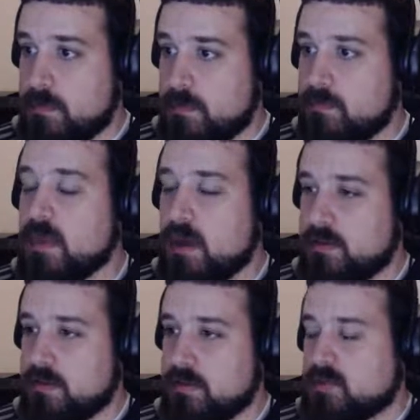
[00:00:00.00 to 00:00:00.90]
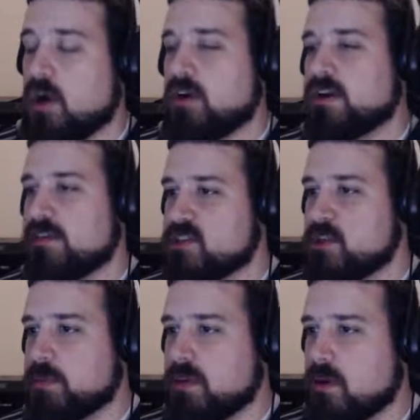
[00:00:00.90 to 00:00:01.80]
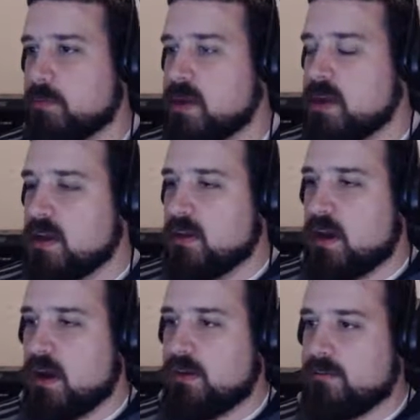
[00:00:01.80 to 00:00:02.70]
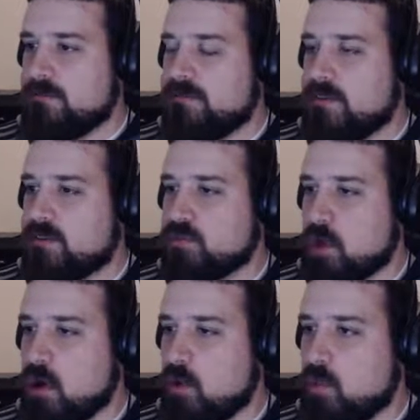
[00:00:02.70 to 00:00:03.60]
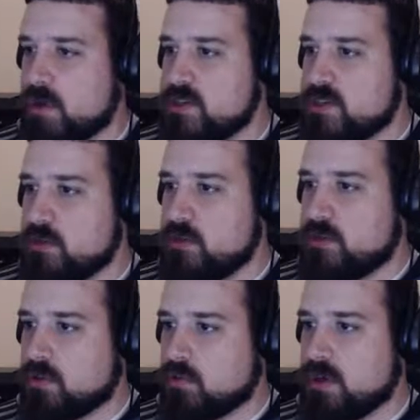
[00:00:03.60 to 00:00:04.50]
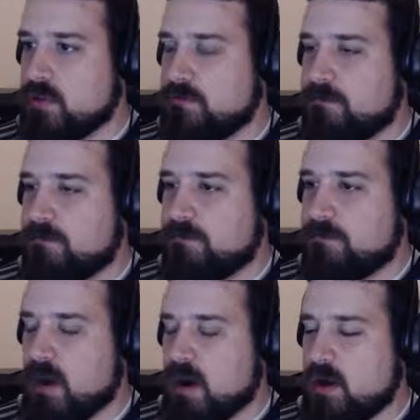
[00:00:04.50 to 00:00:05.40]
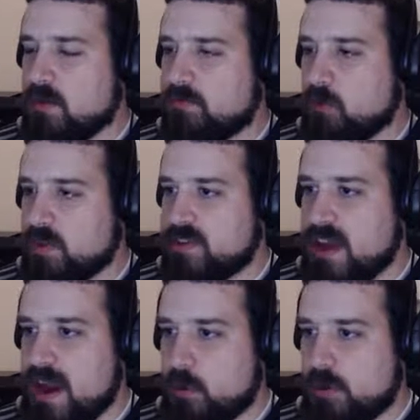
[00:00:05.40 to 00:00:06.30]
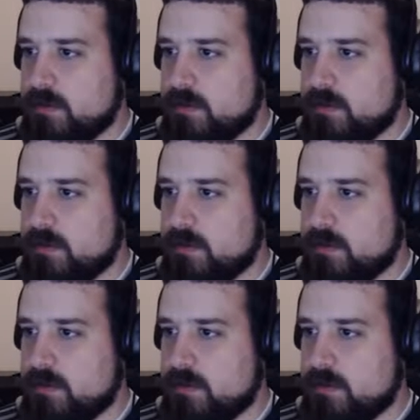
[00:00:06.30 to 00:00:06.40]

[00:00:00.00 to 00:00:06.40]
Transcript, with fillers: Uh, oh god, the stupid alarm. Uh, fifth row, one, two, three, uh, fourth down.